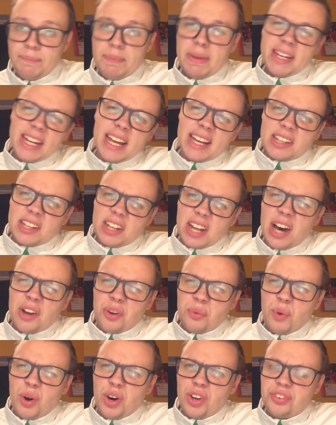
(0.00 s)
A bit like
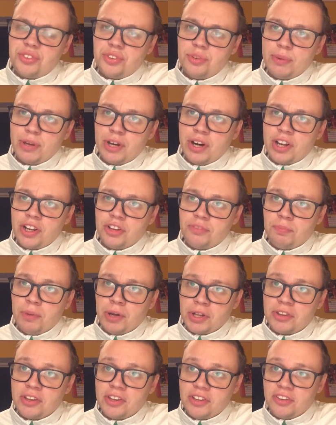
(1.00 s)
Donato was, to be honest,
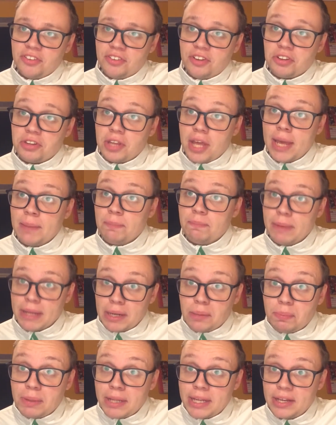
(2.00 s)
but this is just a
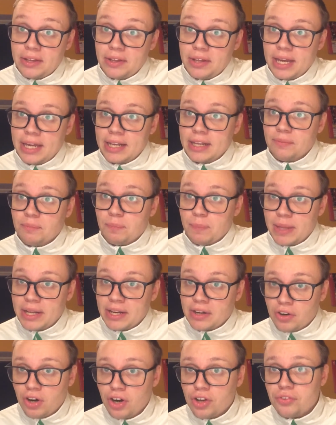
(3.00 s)
better player and a
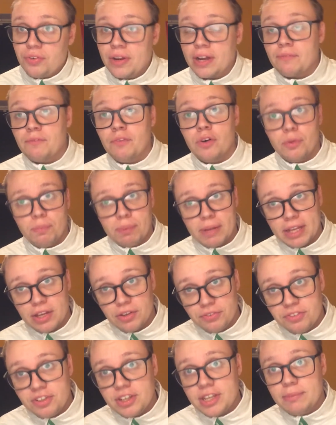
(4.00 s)
better contract for a
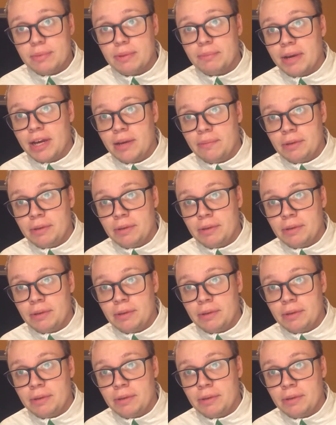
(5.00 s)
playoff team, in my